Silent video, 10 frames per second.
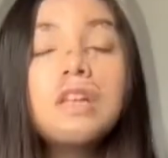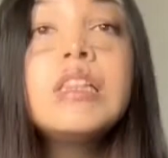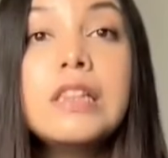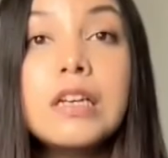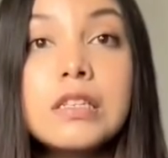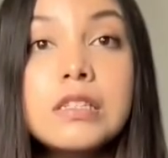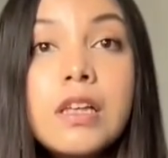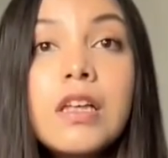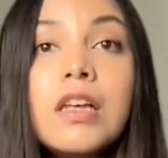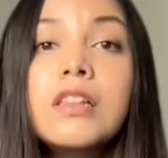Thus,
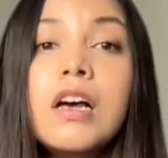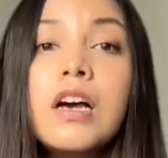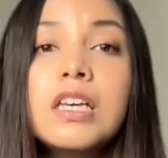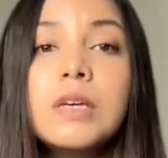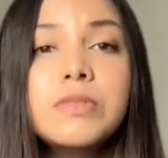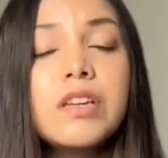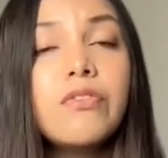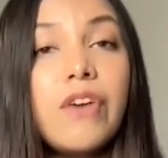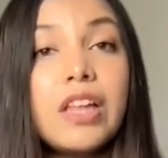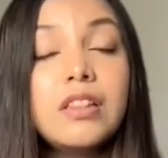the Hakims and
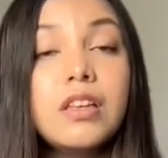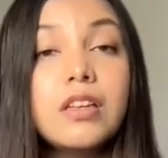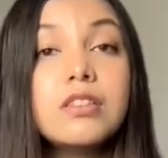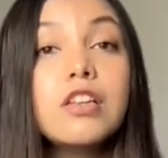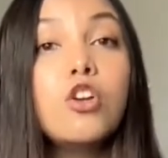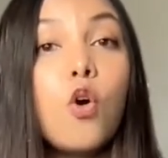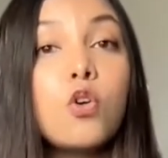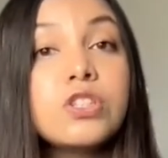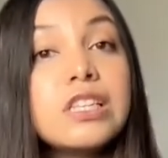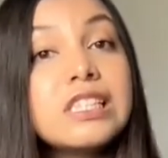Vaidyas
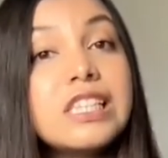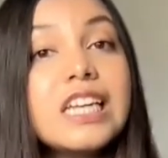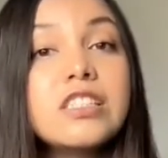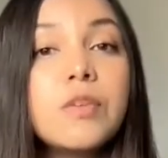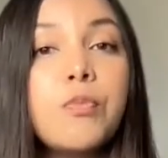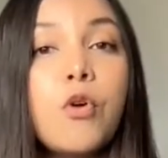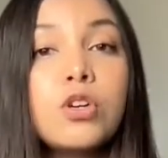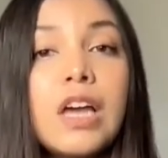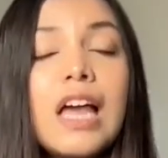lost state support